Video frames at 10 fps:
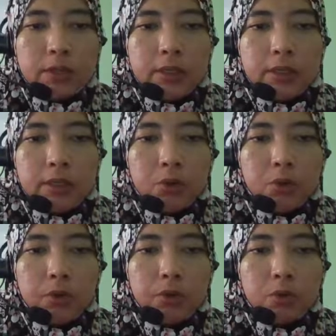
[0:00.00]
is
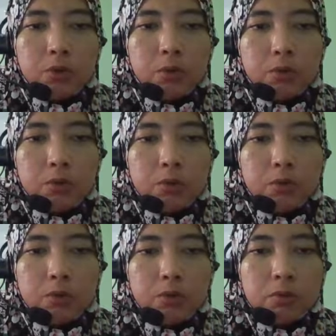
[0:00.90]
equal to
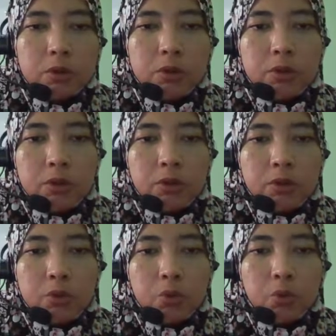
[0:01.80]

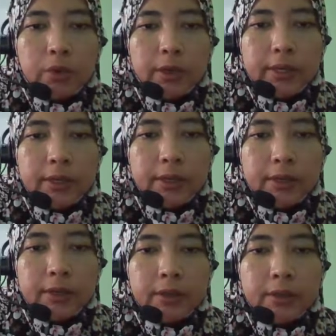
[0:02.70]
2y
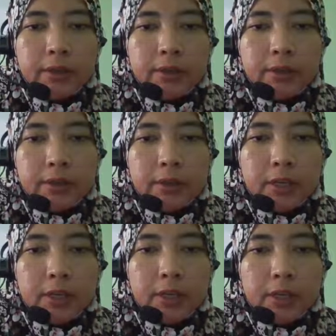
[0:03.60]

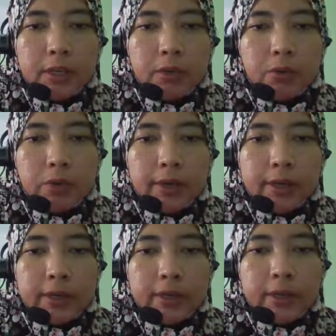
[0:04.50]
dy.
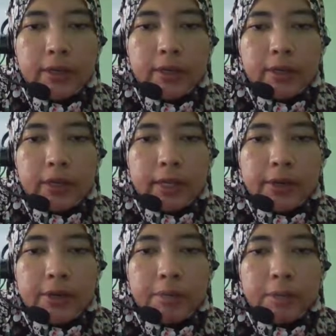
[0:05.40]

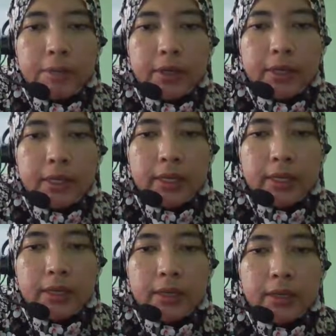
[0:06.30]
Okay, remember
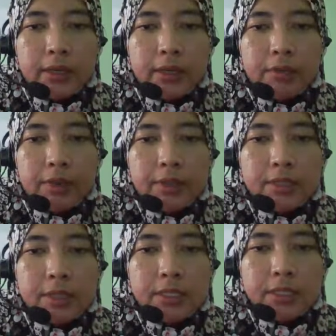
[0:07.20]
that in the left
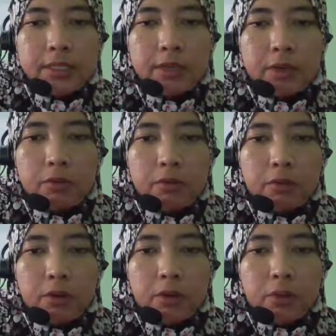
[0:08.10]
hand side just now,
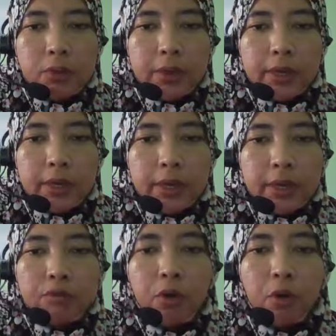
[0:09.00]
we
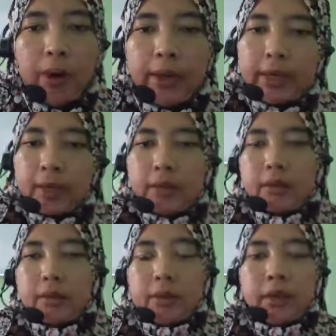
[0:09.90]
have 4y.
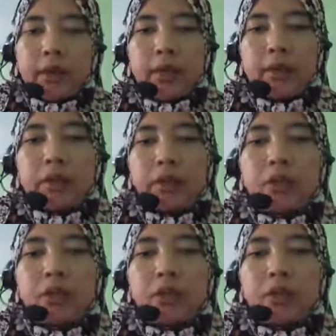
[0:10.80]
Okay.